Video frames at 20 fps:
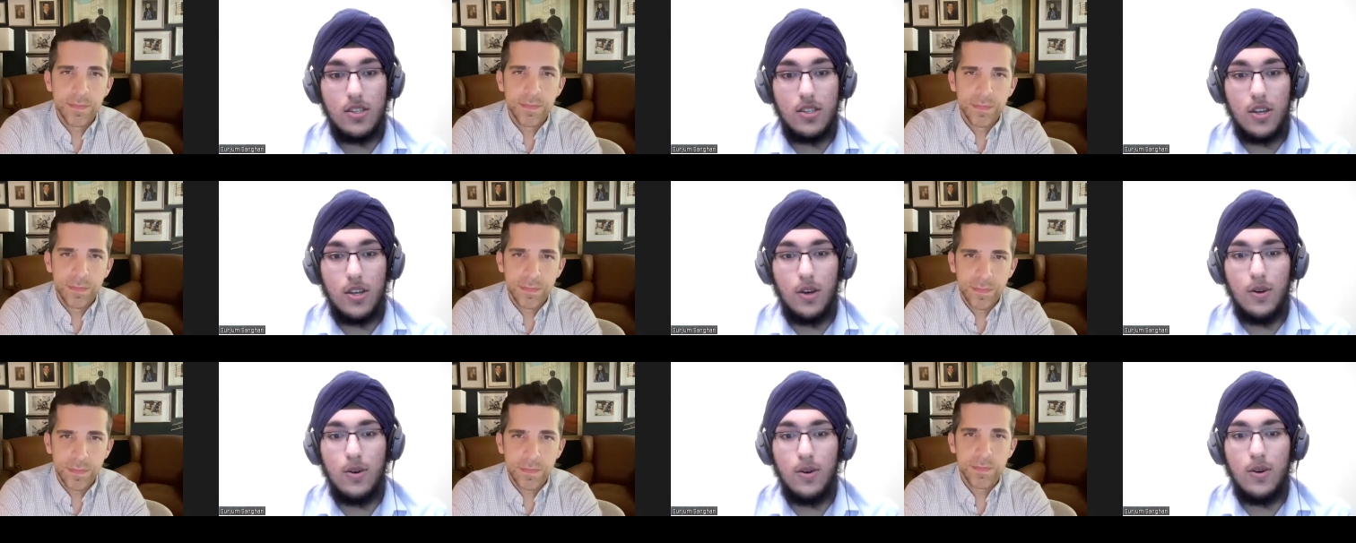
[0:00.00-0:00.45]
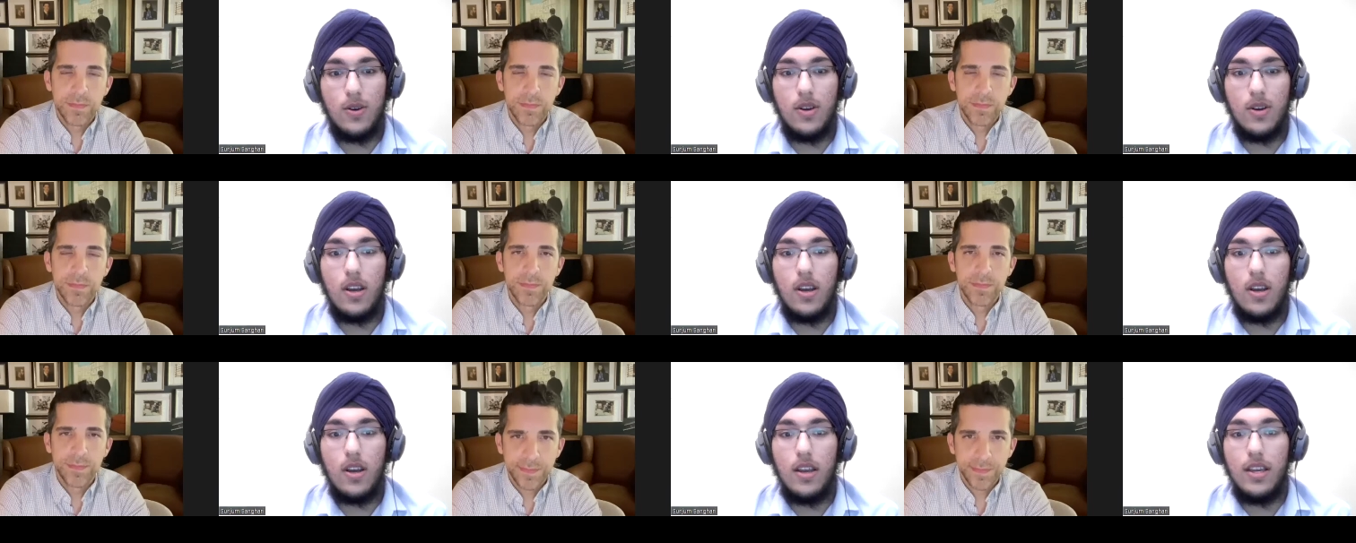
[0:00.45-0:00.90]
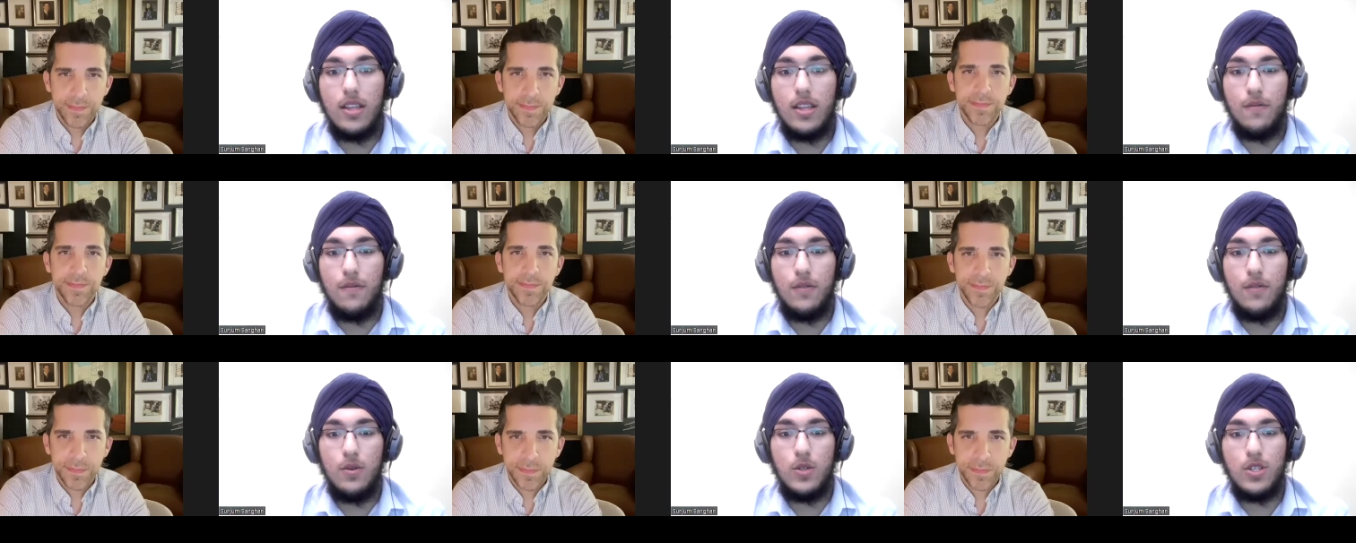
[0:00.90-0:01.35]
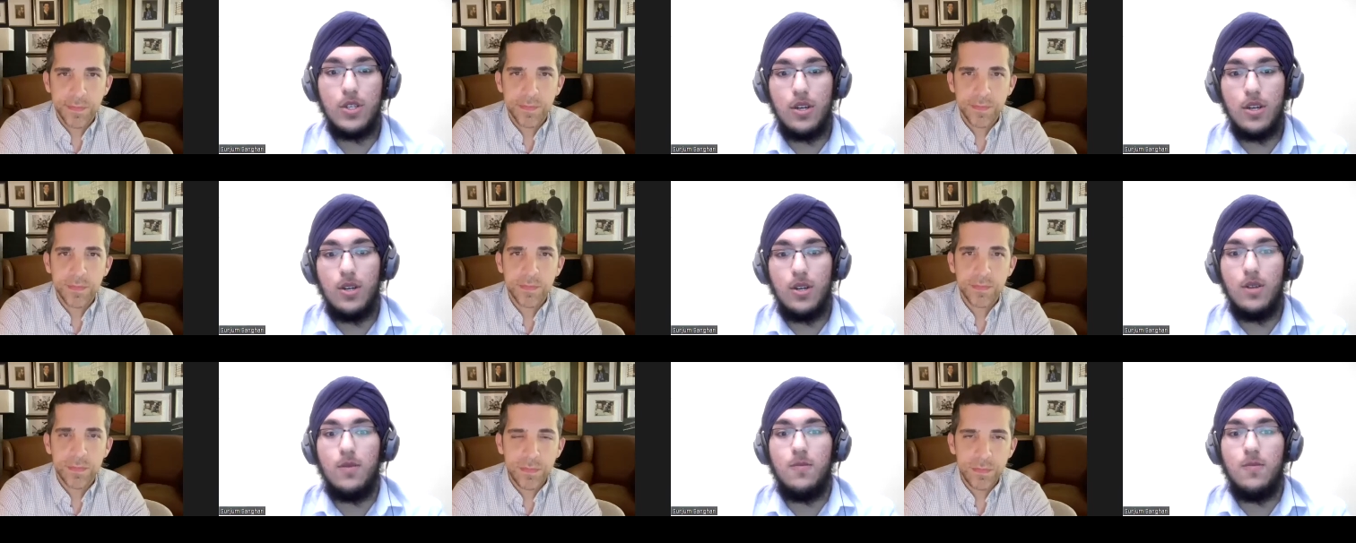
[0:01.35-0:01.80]
Speaker 1: So, in the
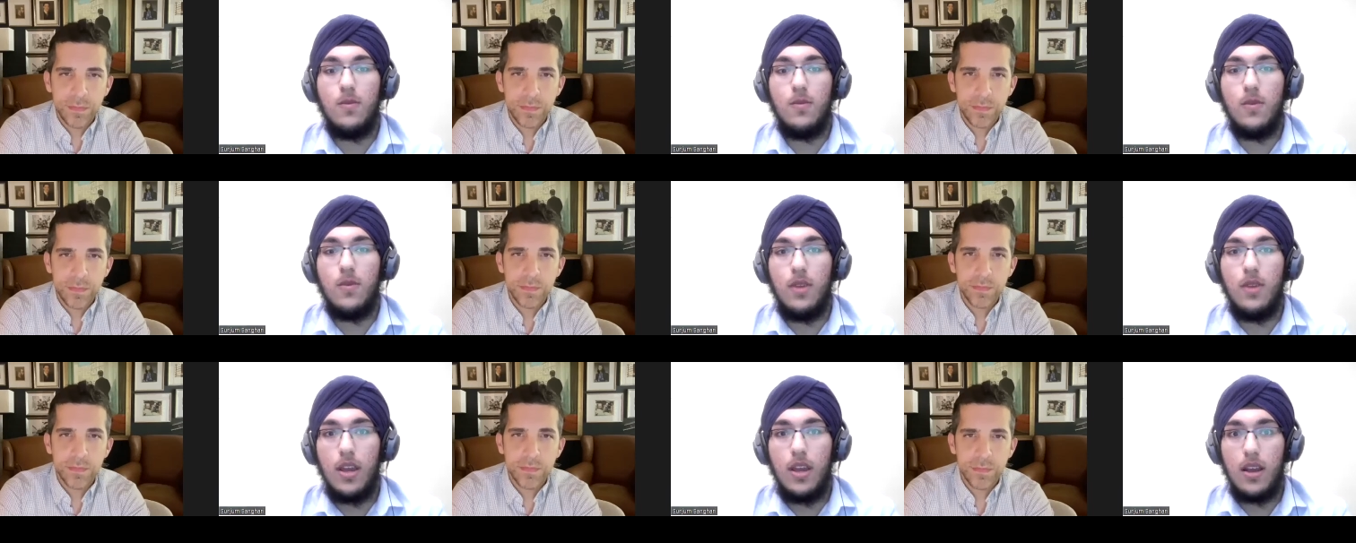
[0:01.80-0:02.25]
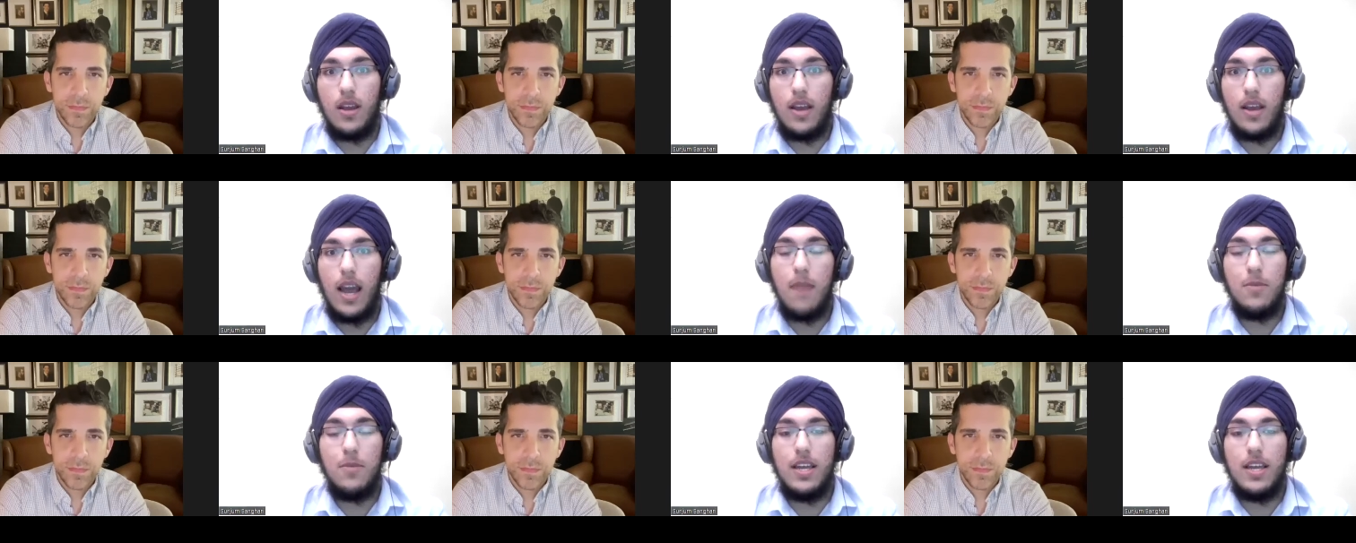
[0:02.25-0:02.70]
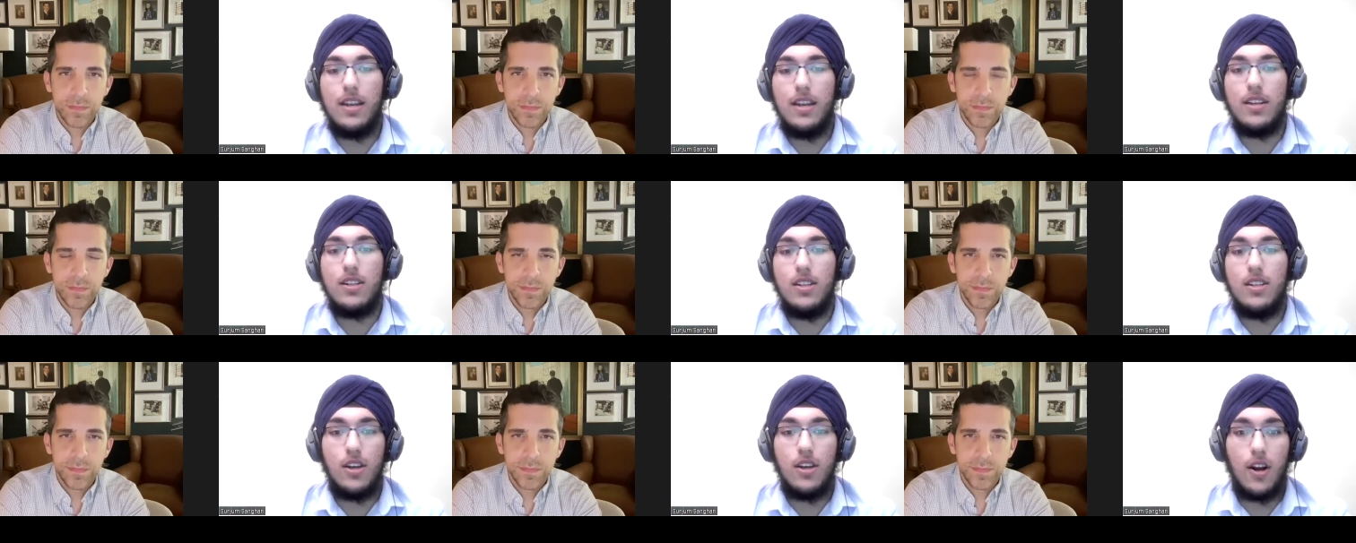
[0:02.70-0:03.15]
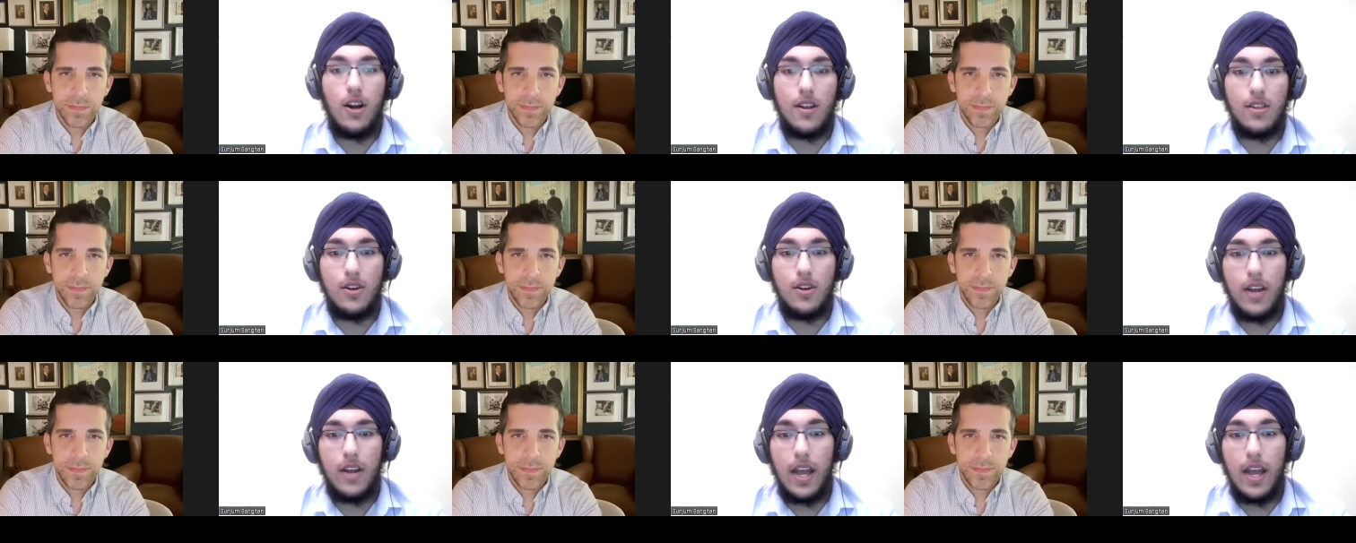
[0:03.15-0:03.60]
future, hypothetically,
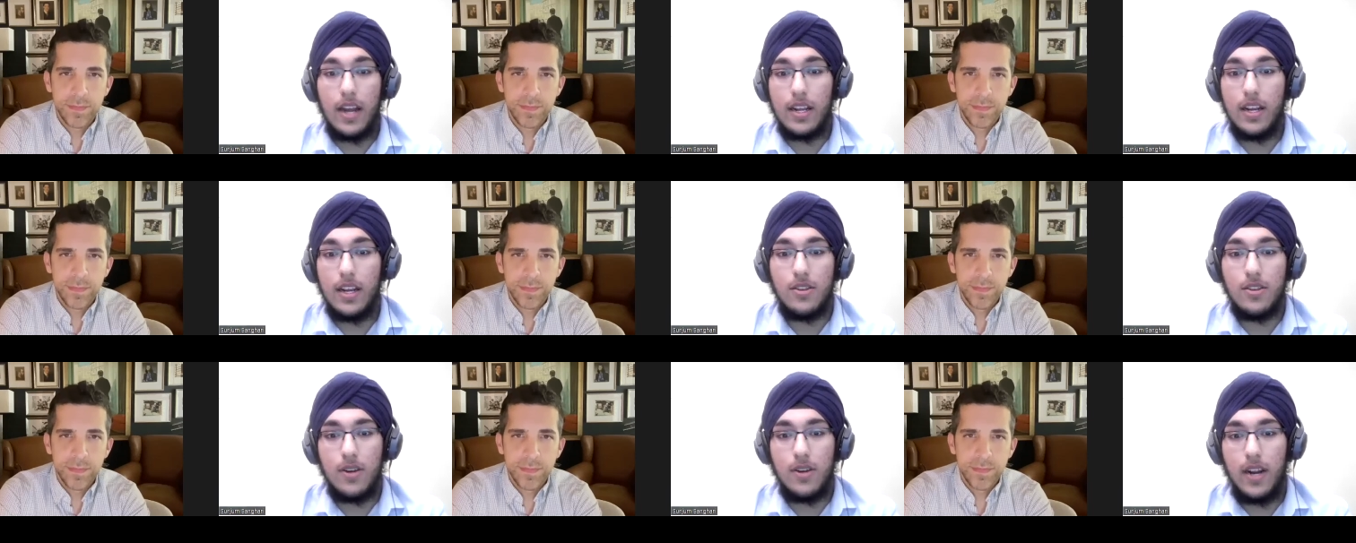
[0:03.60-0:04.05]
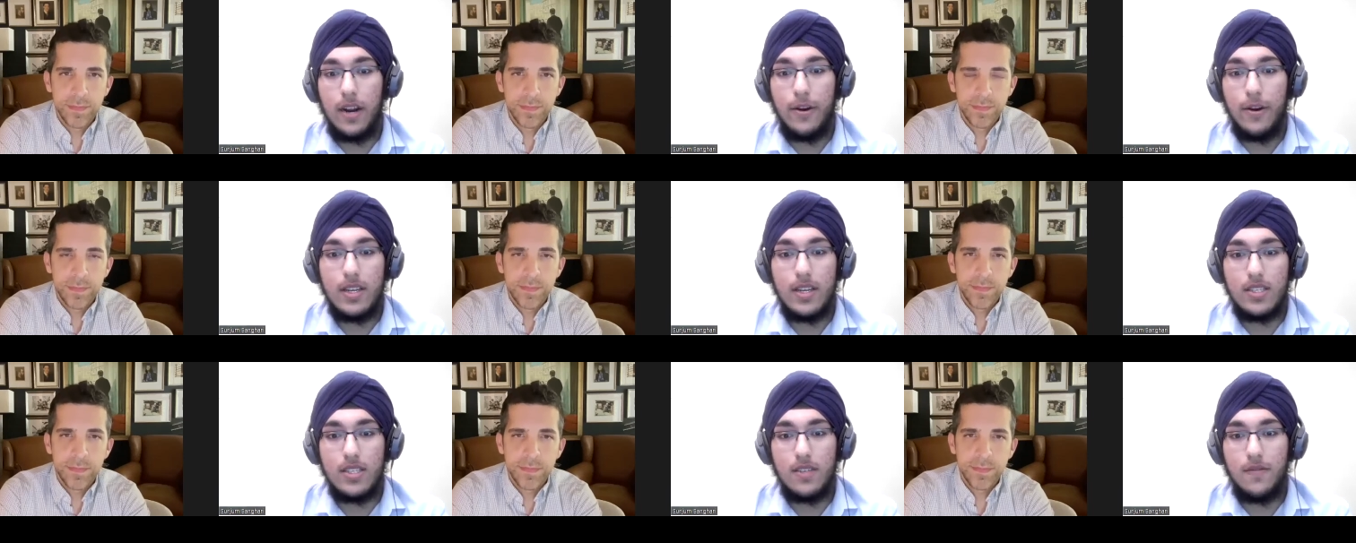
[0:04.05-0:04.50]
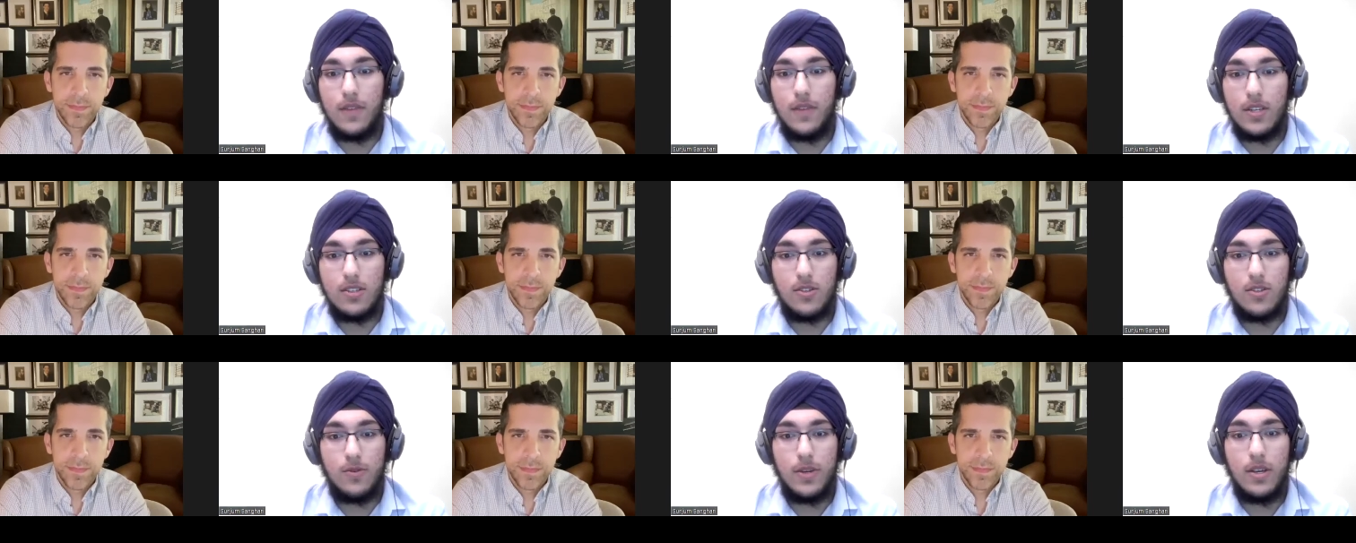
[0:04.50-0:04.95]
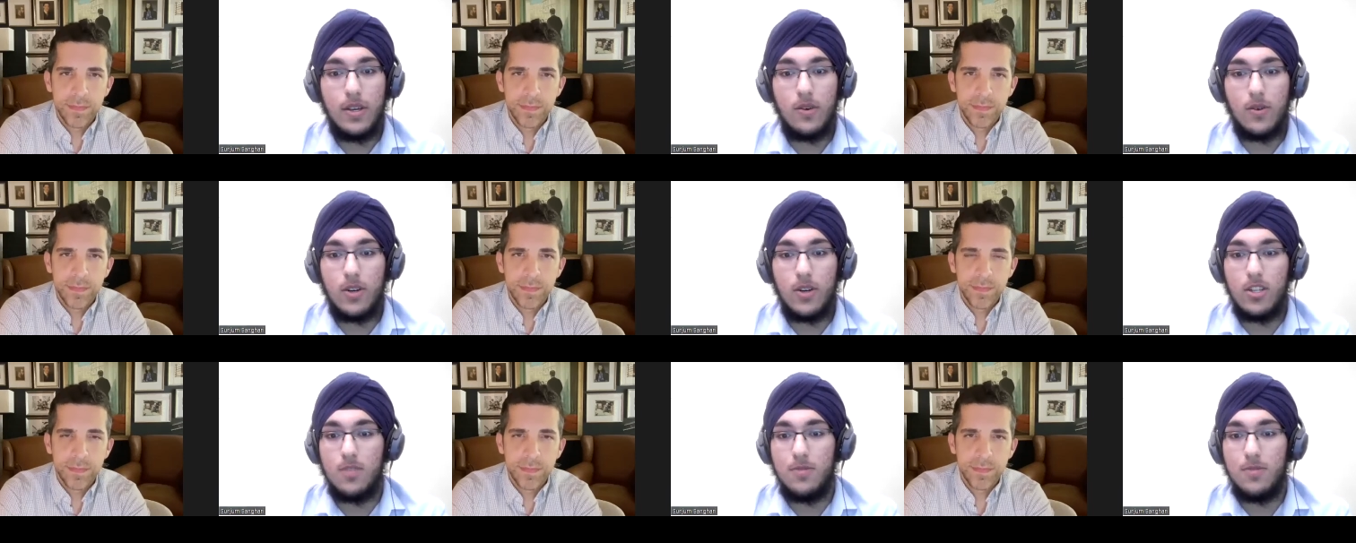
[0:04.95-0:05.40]
are there any other areas of
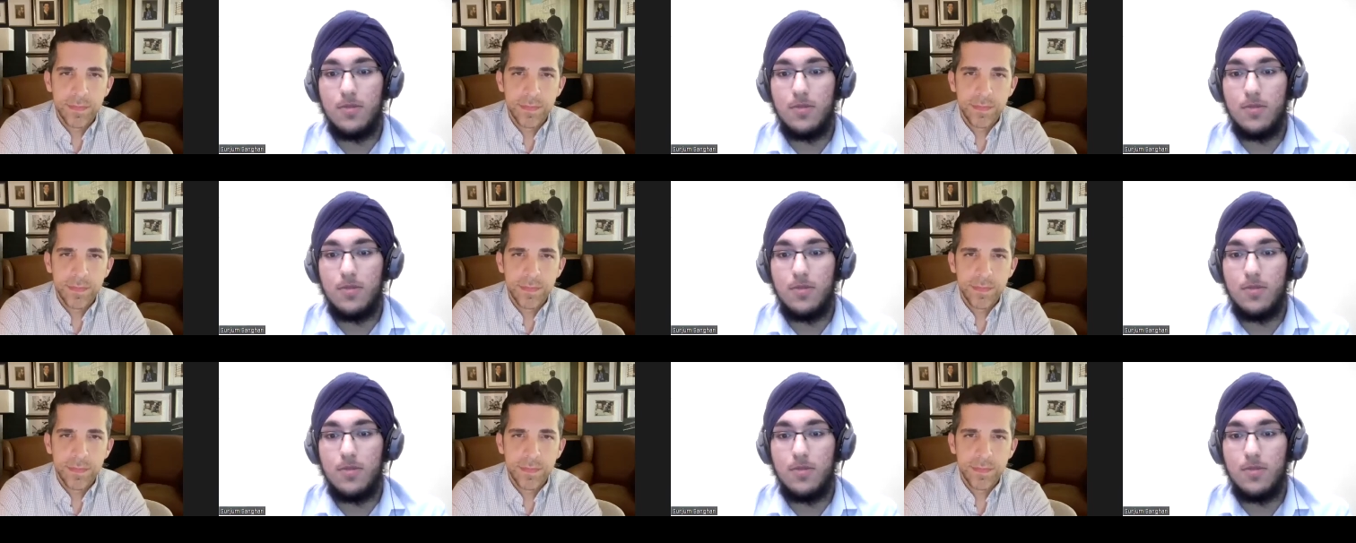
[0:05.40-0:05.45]
history